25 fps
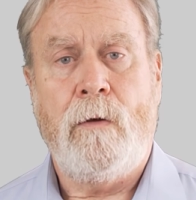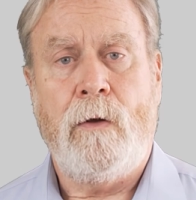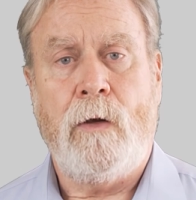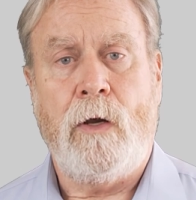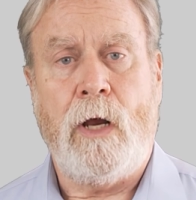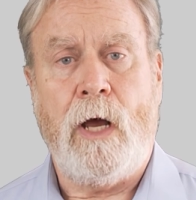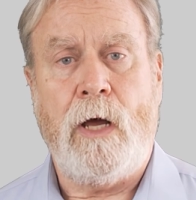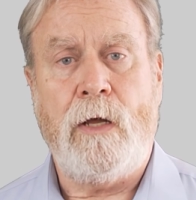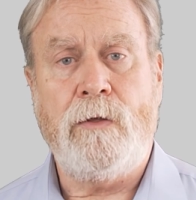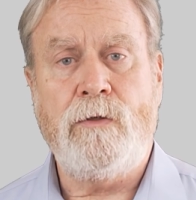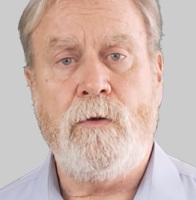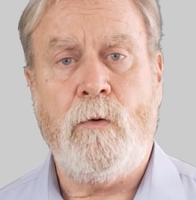
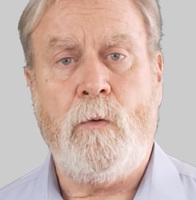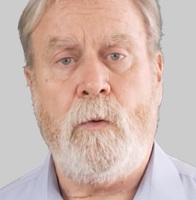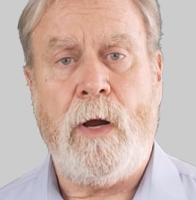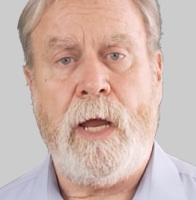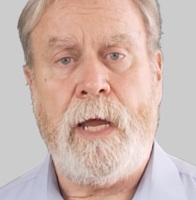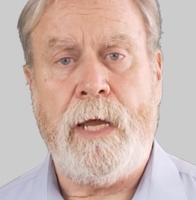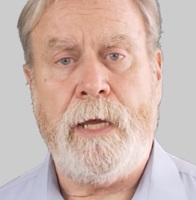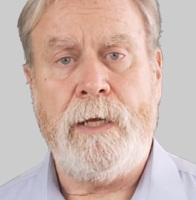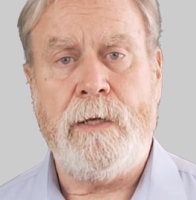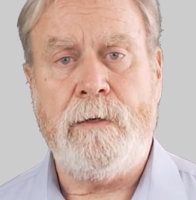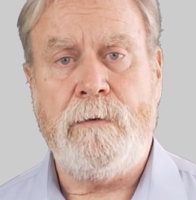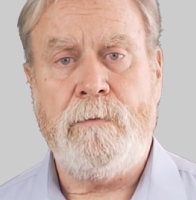Along the
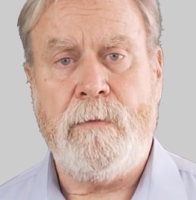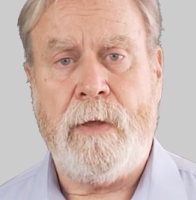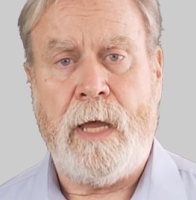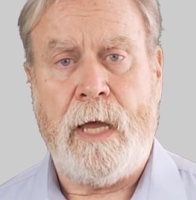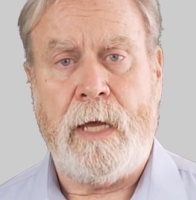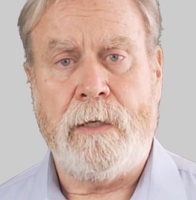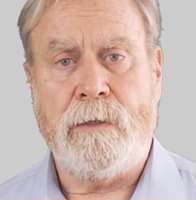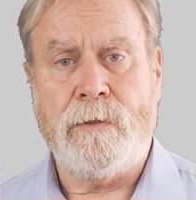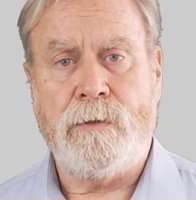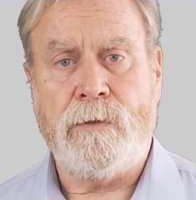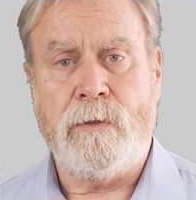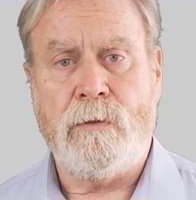way, it
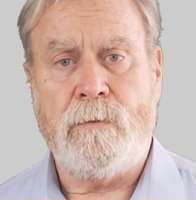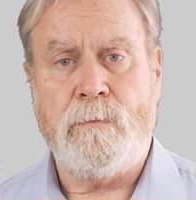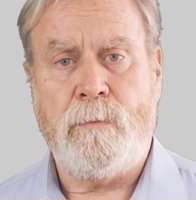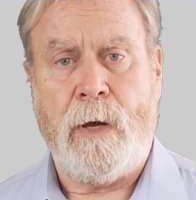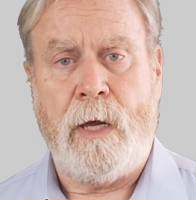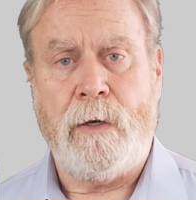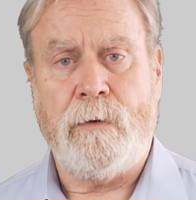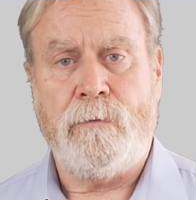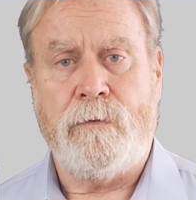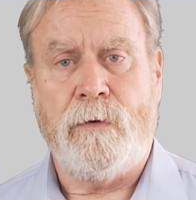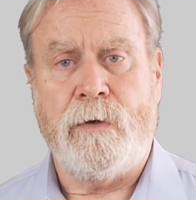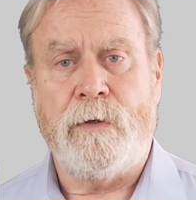manages
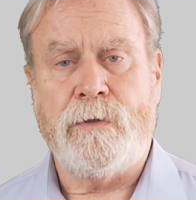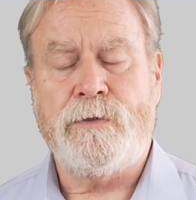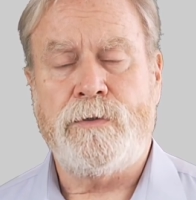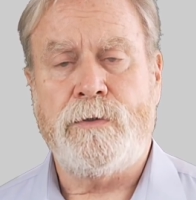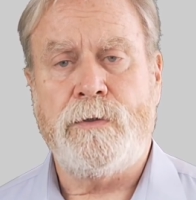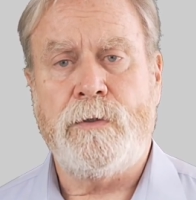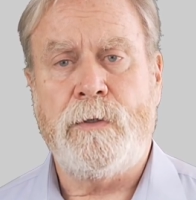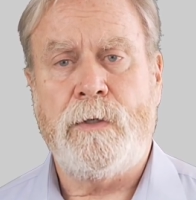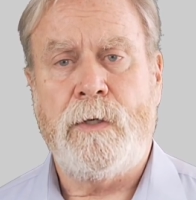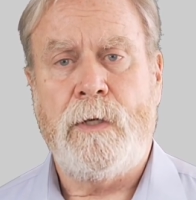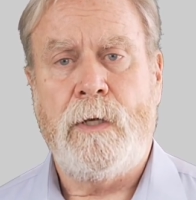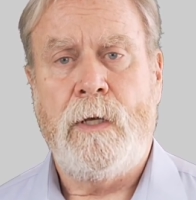back
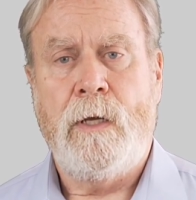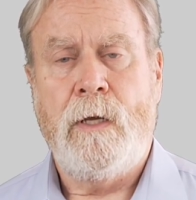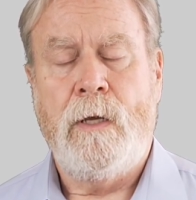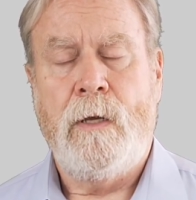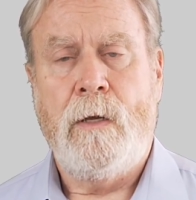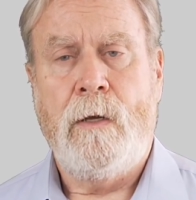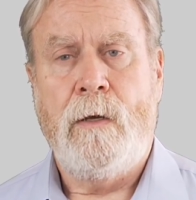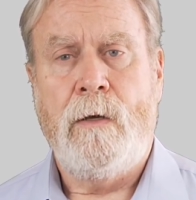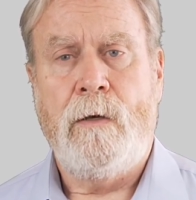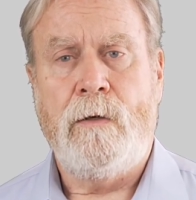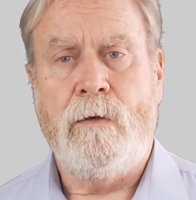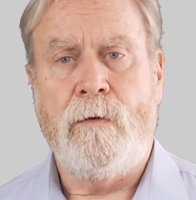pressure,
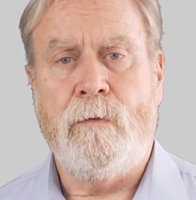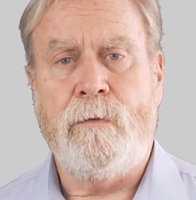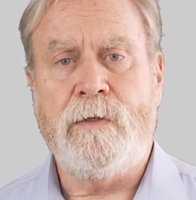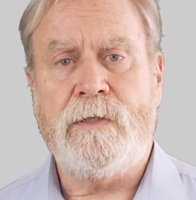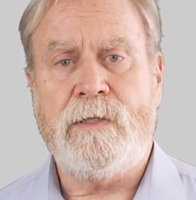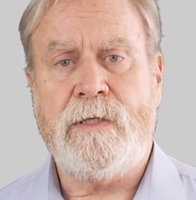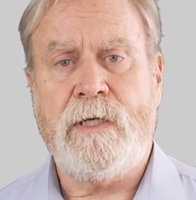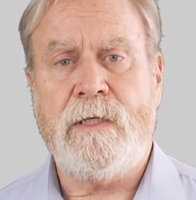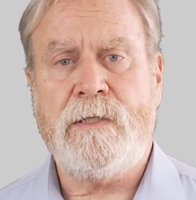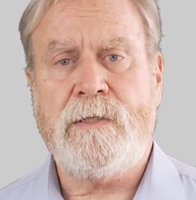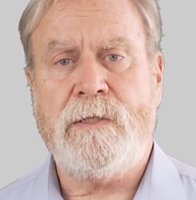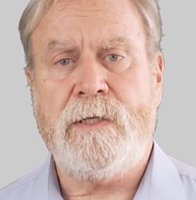the
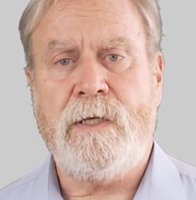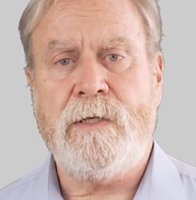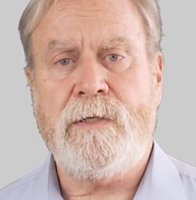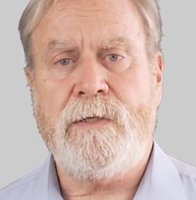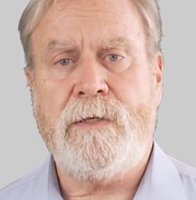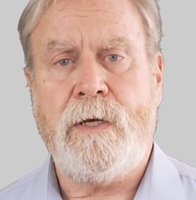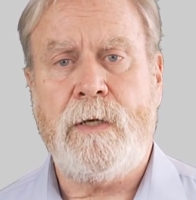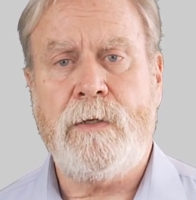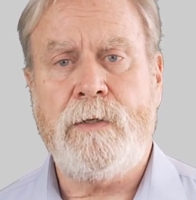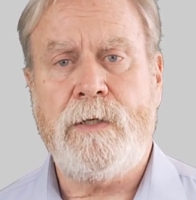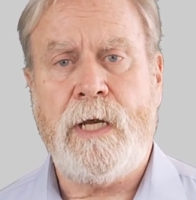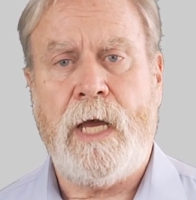
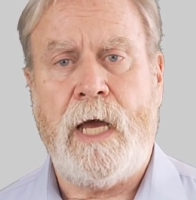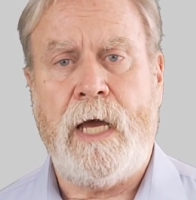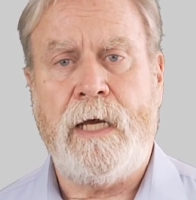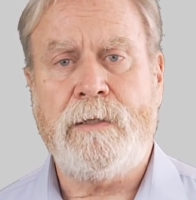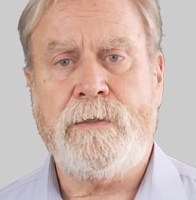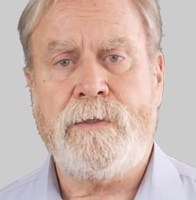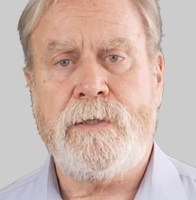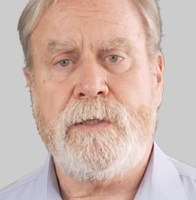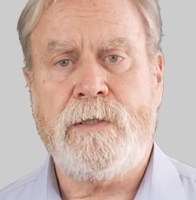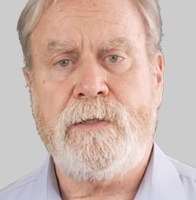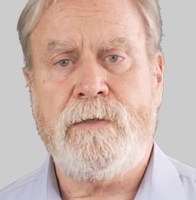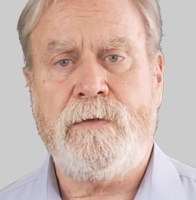resistance those
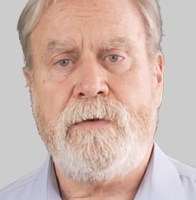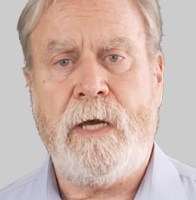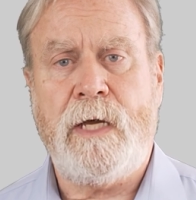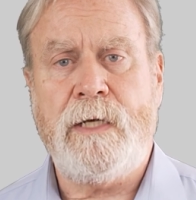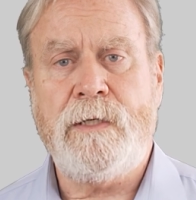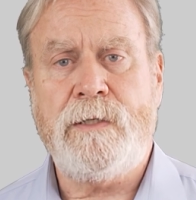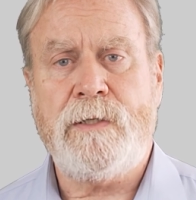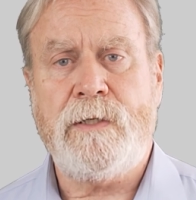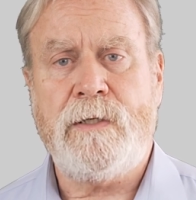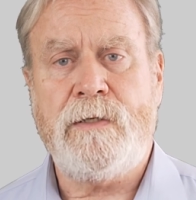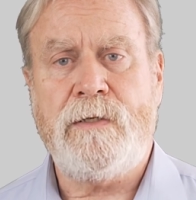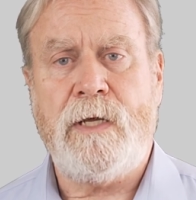gases
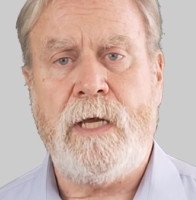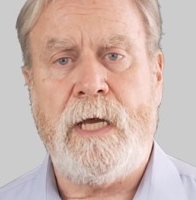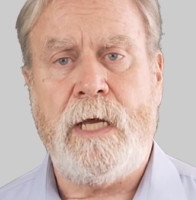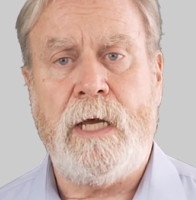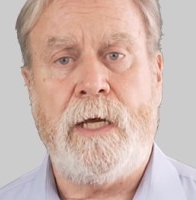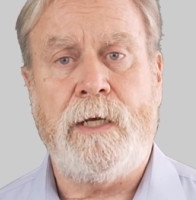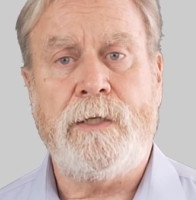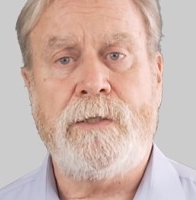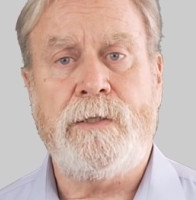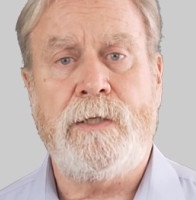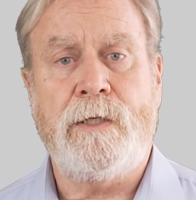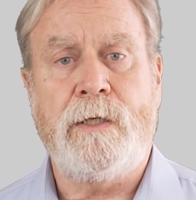face as they
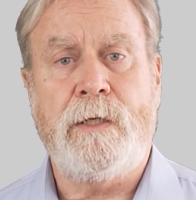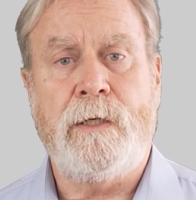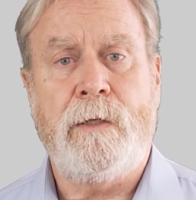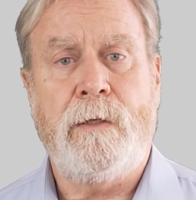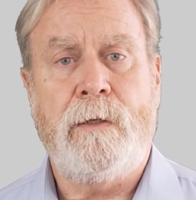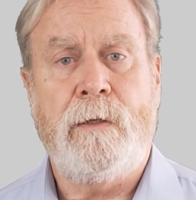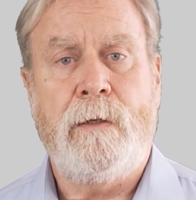exit.